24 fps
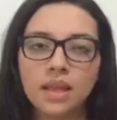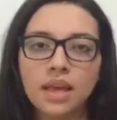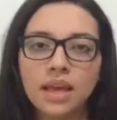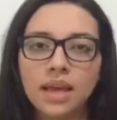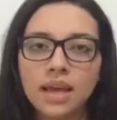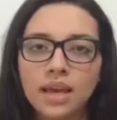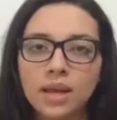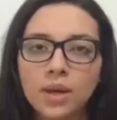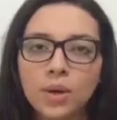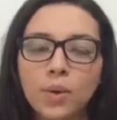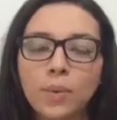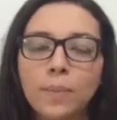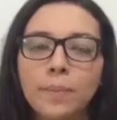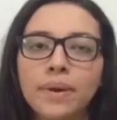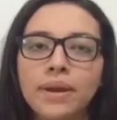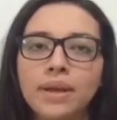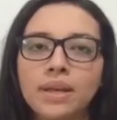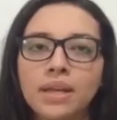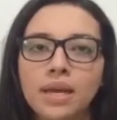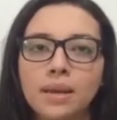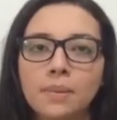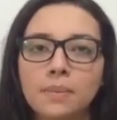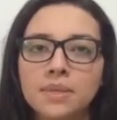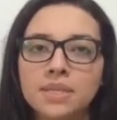Hello, my
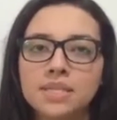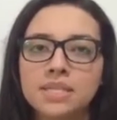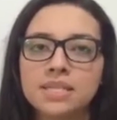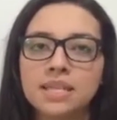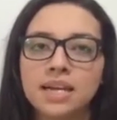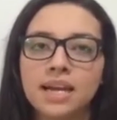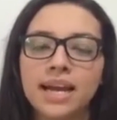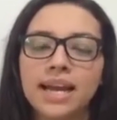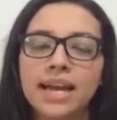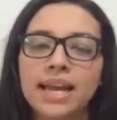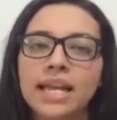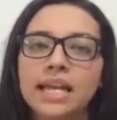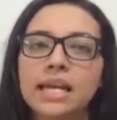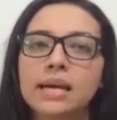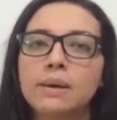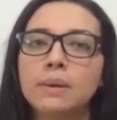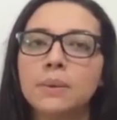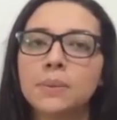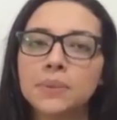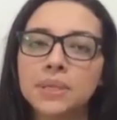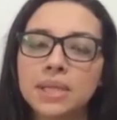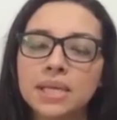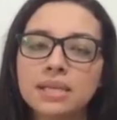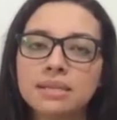name is Angelica
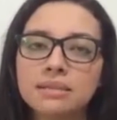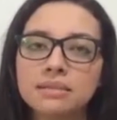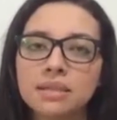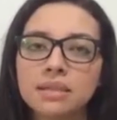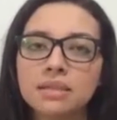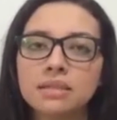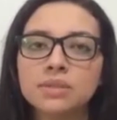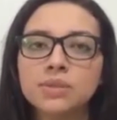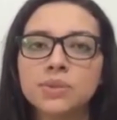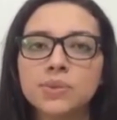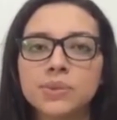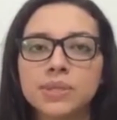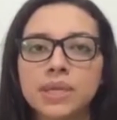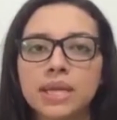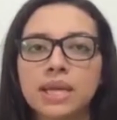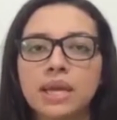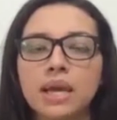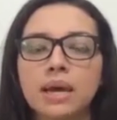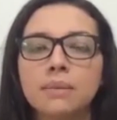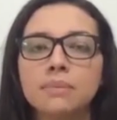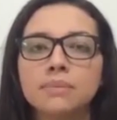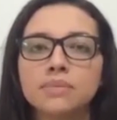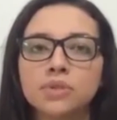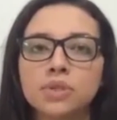Bautista. Today
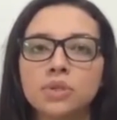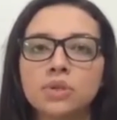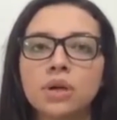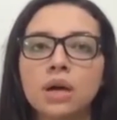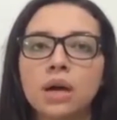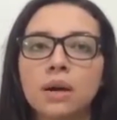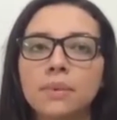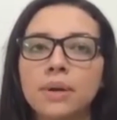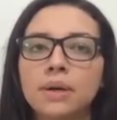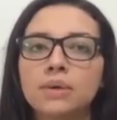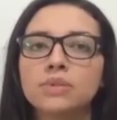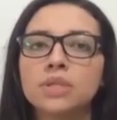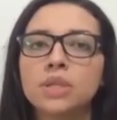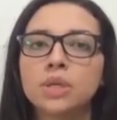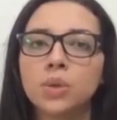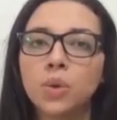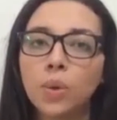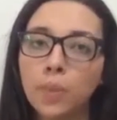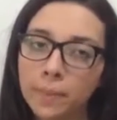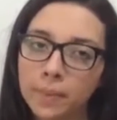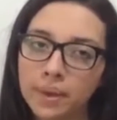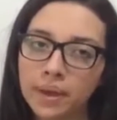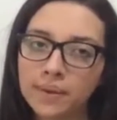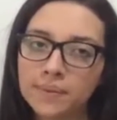I'm talking about the
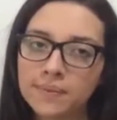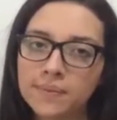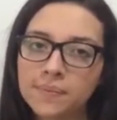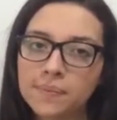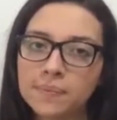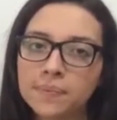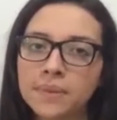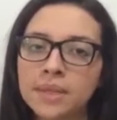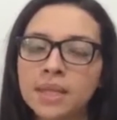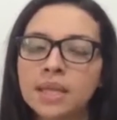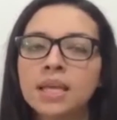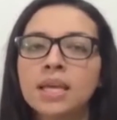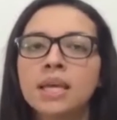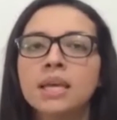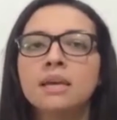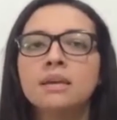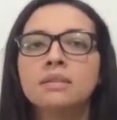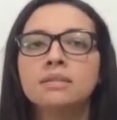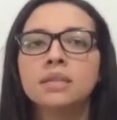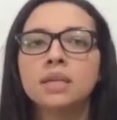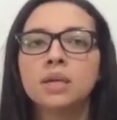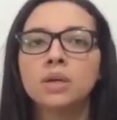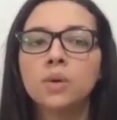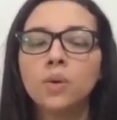cumbia.
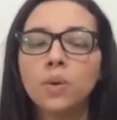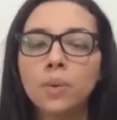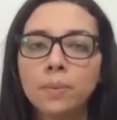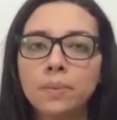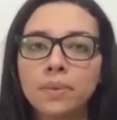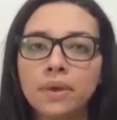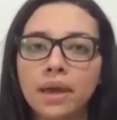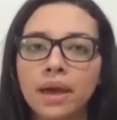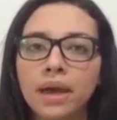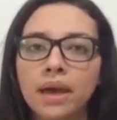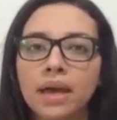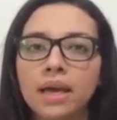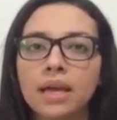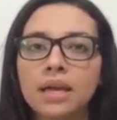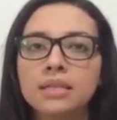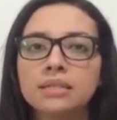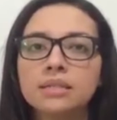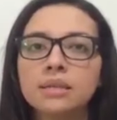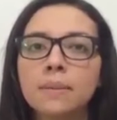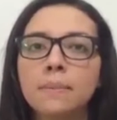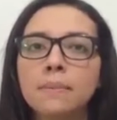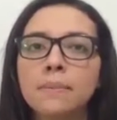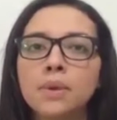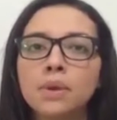The cumbia
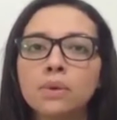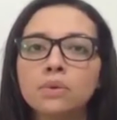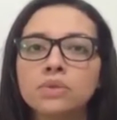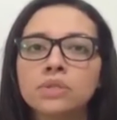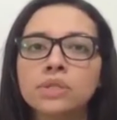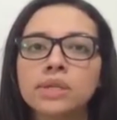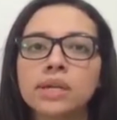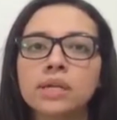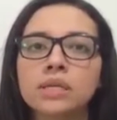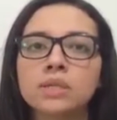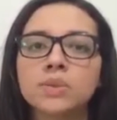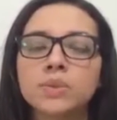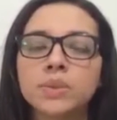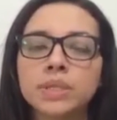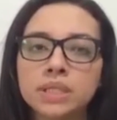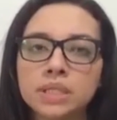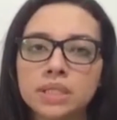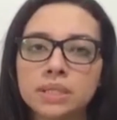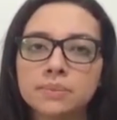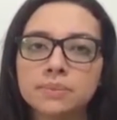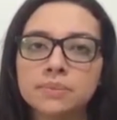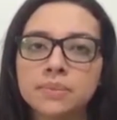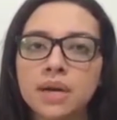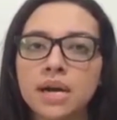is a musical
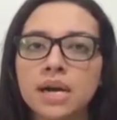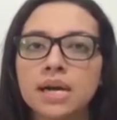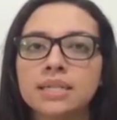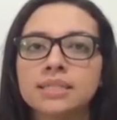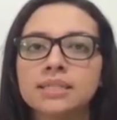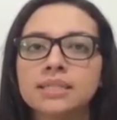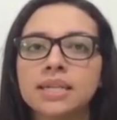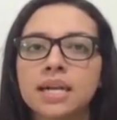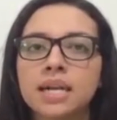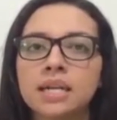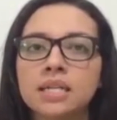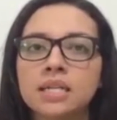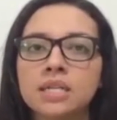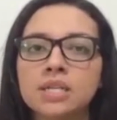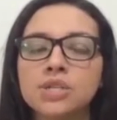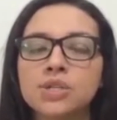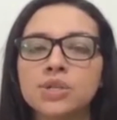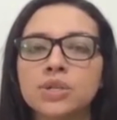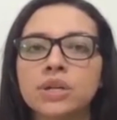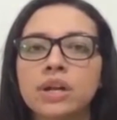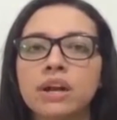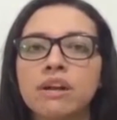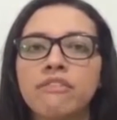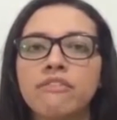rhythm, a
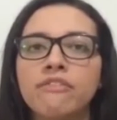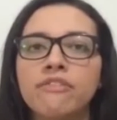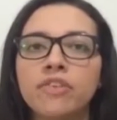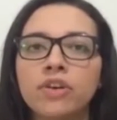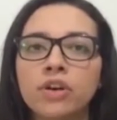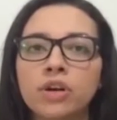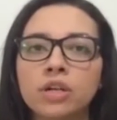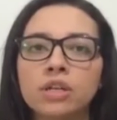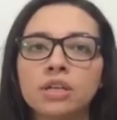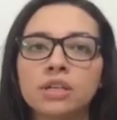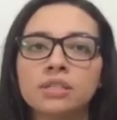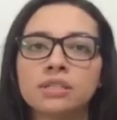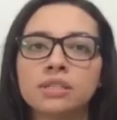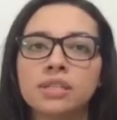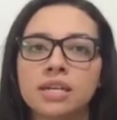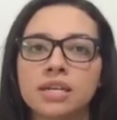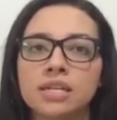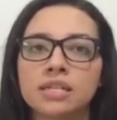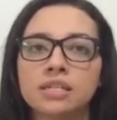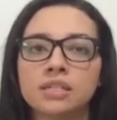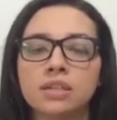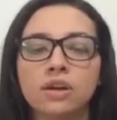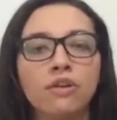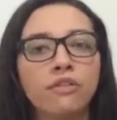traditional folk
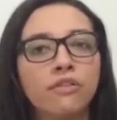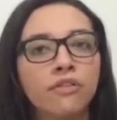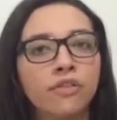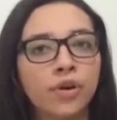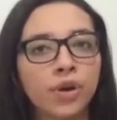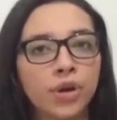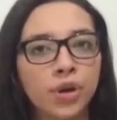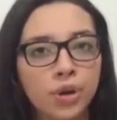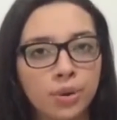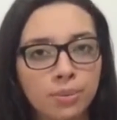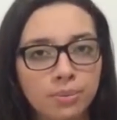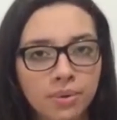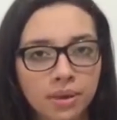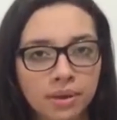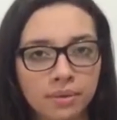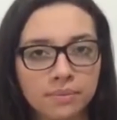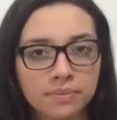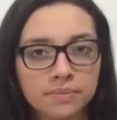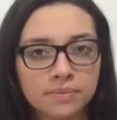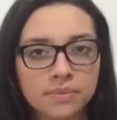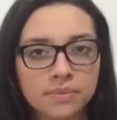dance of Colombia.